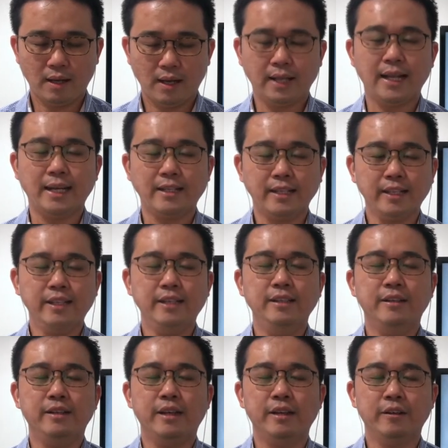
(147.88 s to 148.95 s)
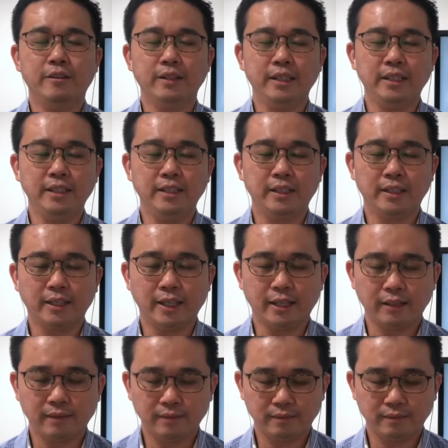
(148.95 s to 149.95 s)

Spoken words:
And then inhale in again.